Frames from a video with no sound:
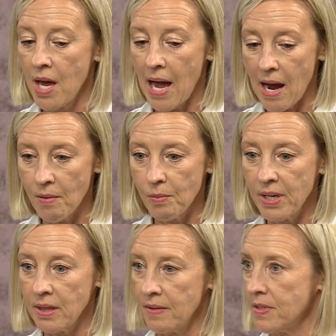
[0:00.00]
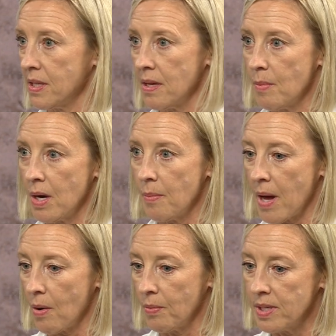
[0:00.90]
how are we lifting them up,
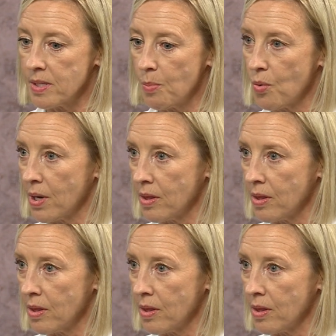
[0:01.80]
how are we supporting